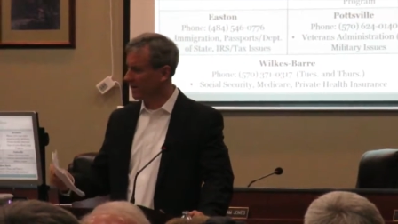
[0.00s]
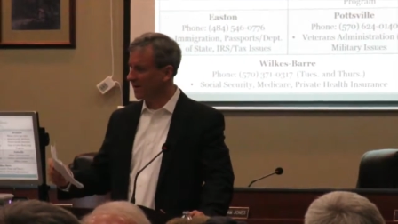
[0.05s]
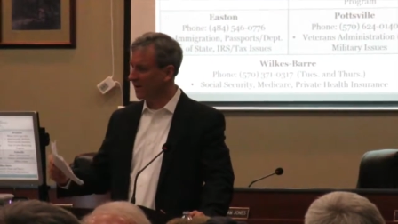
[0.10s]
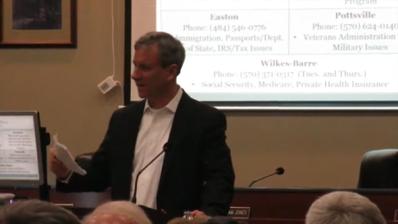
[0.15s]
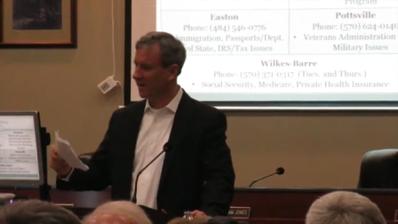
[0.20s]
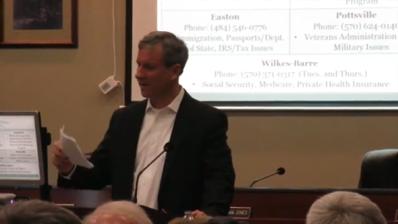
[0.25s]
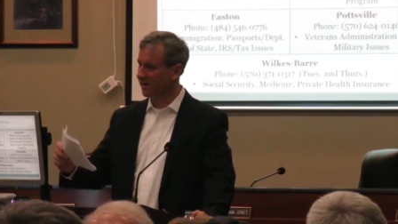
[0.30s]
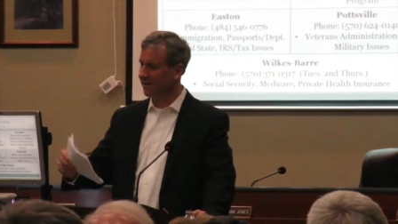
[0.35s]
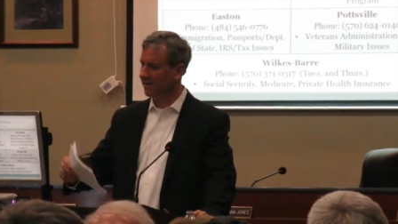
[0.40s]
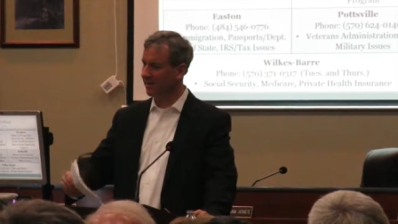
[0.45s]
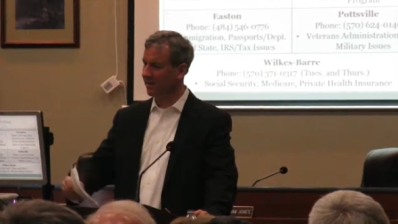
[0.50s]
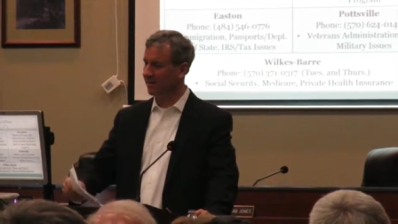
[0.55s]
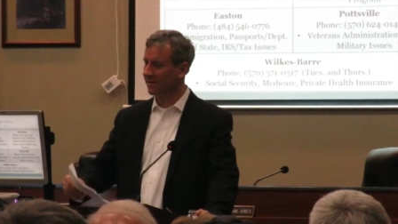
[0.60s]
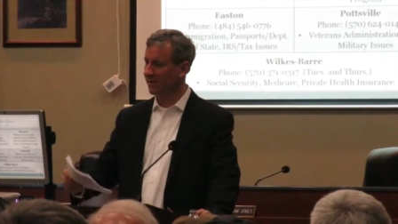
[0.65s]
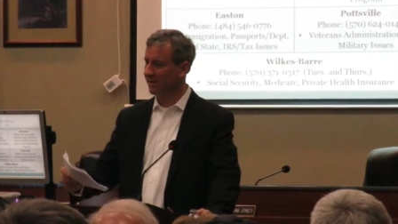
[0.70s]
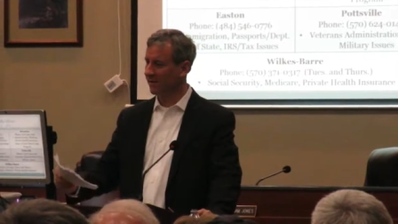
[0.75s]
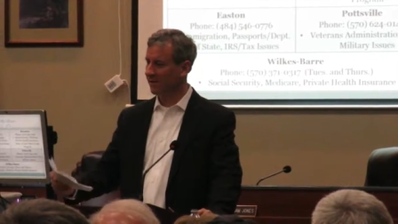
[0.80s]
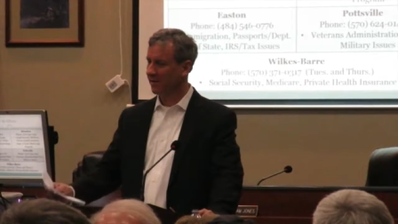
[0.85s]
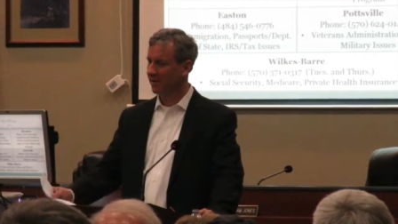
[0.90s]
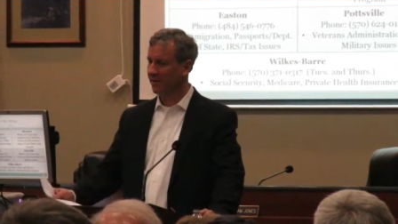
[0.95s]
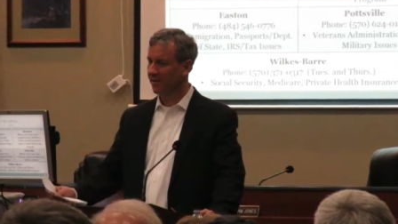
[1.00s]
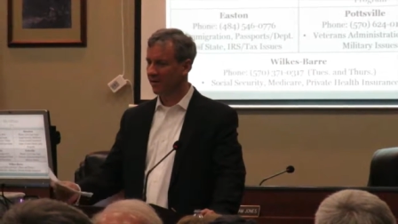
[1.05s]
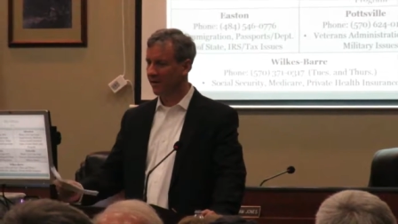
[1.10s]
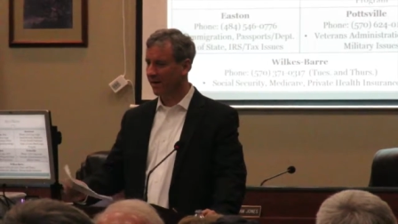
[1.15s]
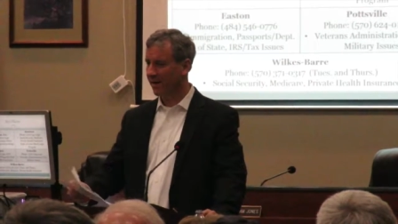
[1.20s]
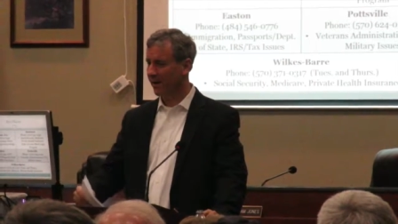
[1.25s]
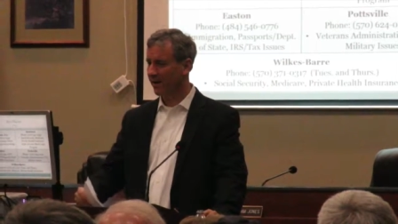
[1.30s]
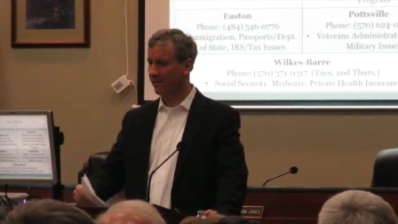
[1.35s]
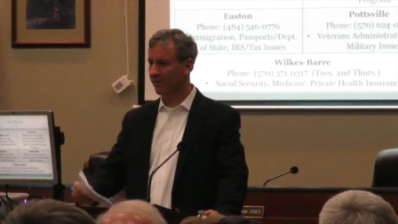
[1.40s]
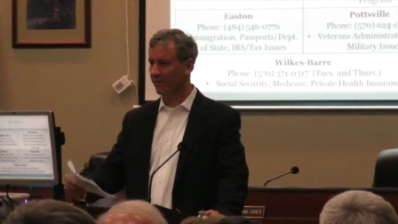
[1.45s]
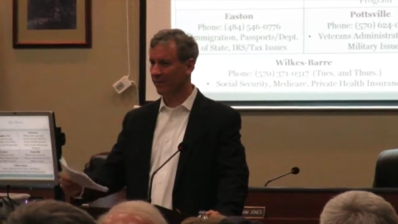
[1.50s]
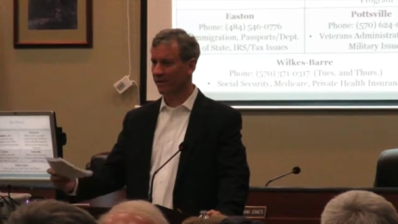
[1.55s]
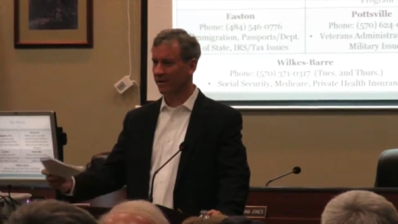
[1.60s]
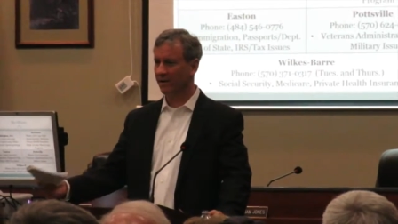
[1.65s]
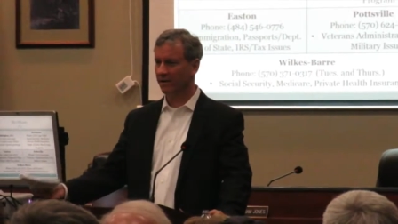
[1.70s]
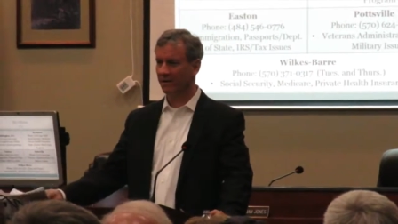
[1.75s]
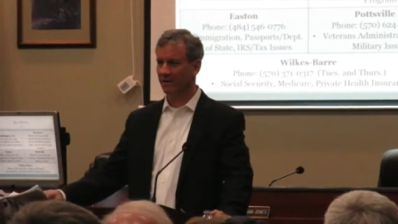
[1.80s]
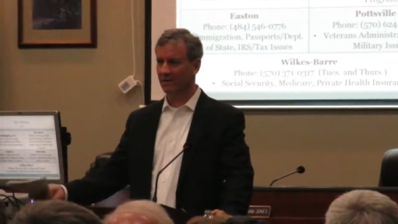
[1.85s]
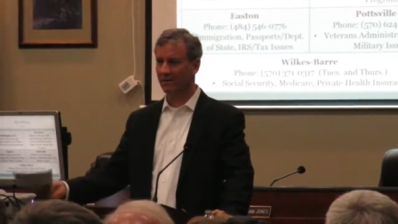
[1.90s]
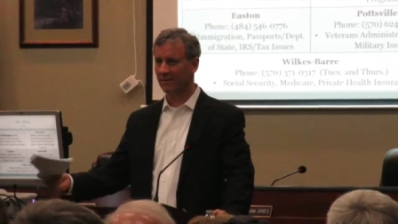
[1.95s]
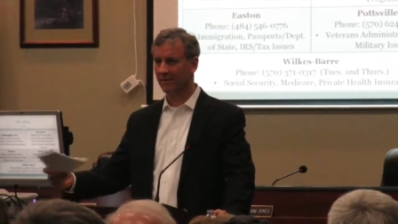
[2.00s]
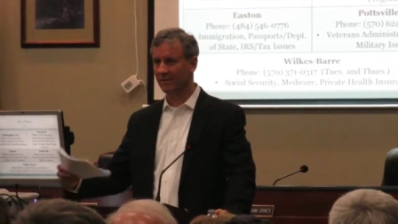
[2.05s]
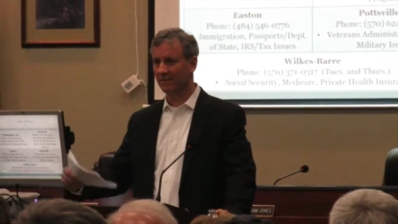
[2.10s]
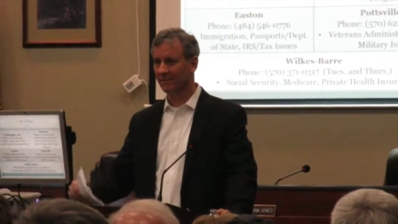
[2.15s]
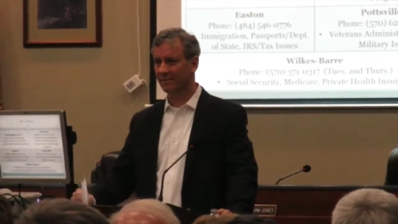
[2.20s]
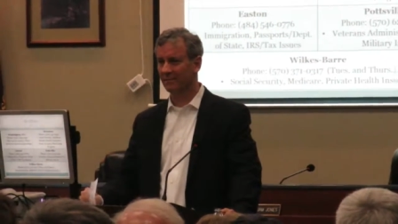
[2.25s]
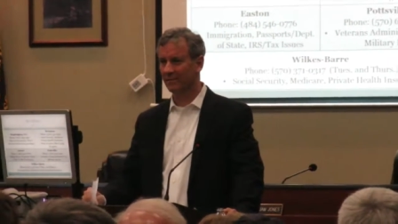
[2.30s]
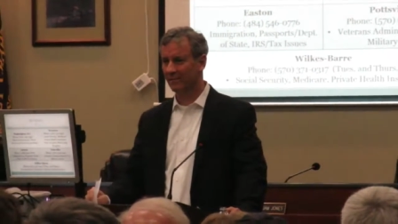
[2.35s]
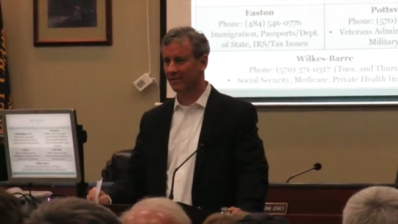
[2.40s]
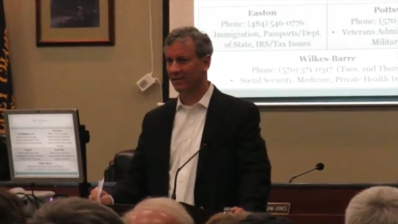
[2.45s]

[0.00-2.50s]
They had uh, Harry and,